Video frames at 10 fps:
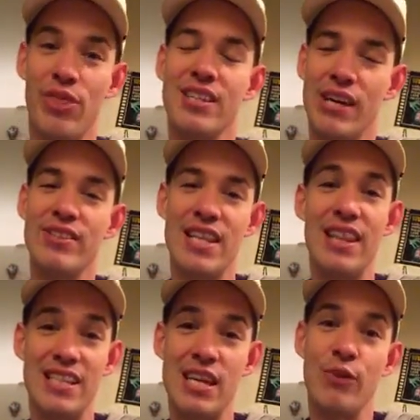Because I would say
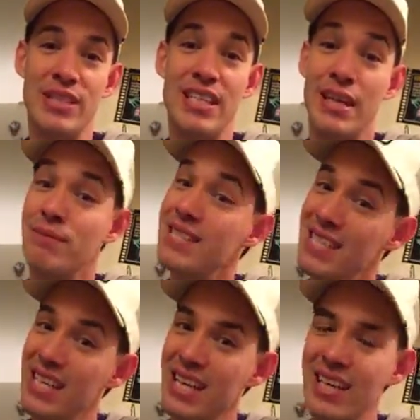that's how we
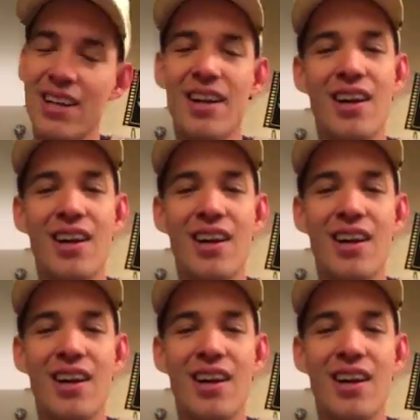TMC it.